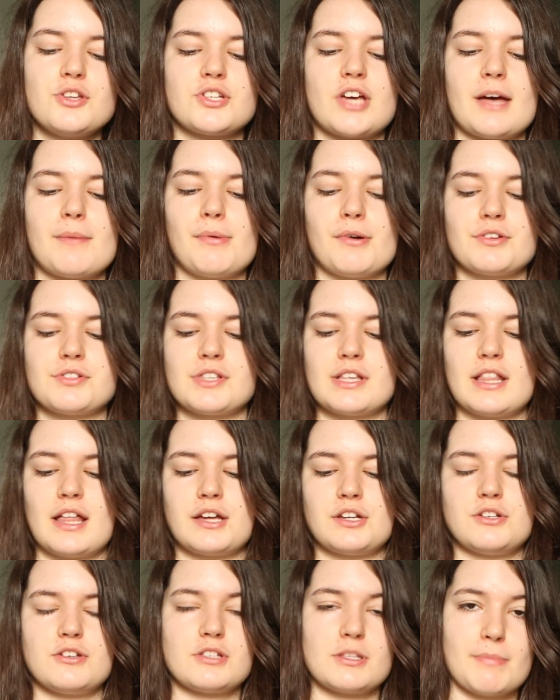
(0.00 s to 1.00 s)
So I personally
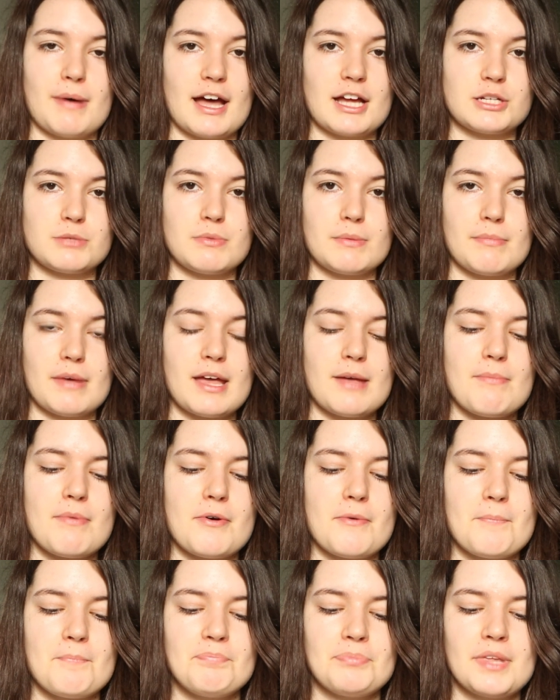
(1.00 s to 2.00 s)
like to use the parchment
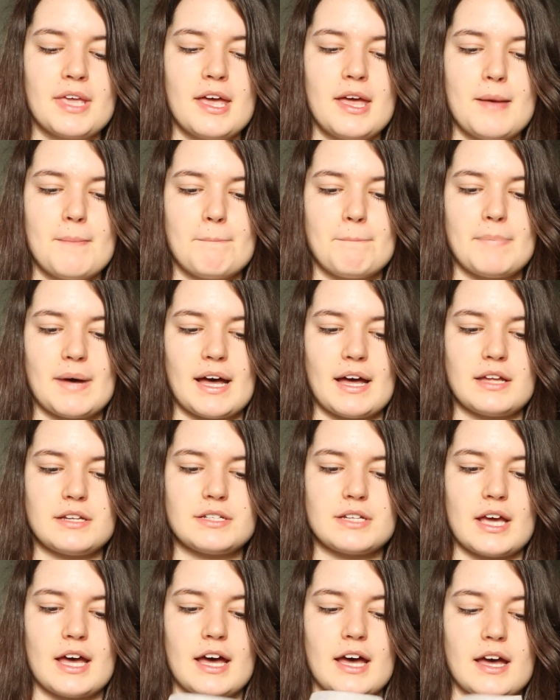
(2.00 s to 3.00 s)
paper.
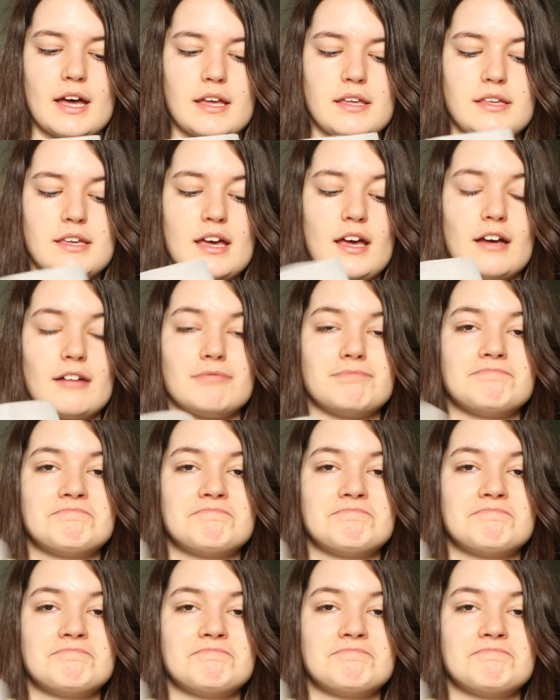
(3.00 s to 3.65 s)
But yeah,